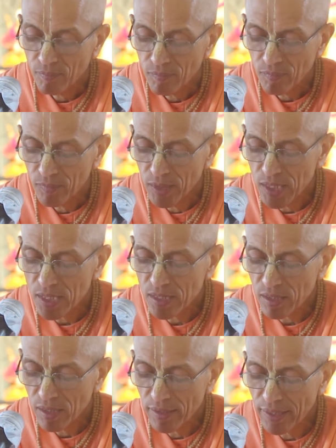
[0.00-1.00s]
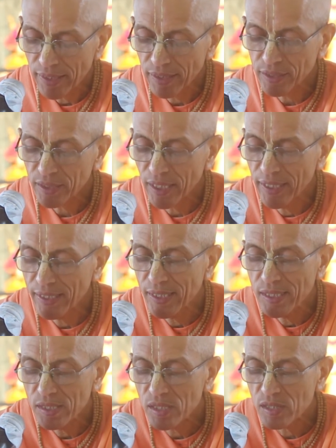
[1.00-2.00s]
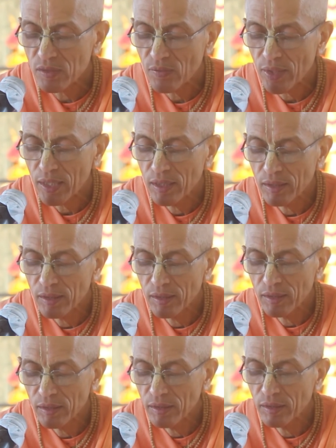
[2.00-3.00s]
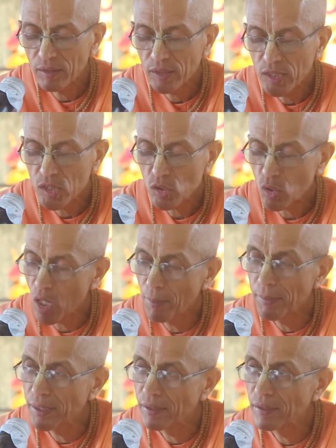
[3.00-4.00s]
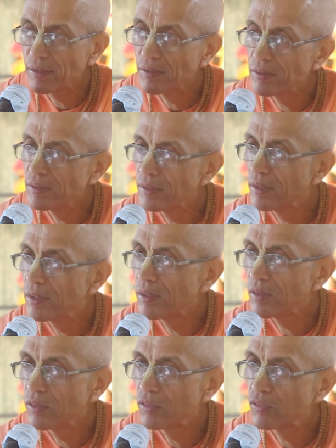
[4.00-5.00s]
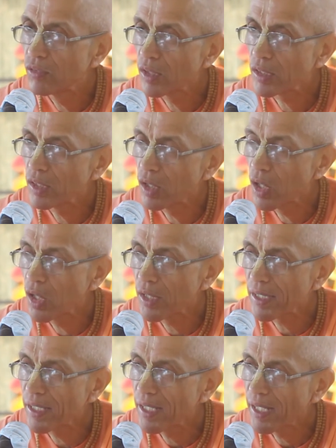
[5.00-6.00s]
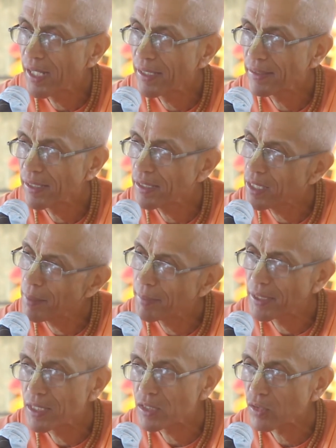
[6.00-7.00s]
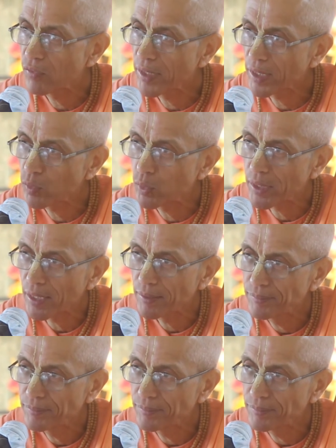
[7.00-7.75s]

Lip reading: These reddish eyes is common for the Lord and the inhabitants of Vaikuntha.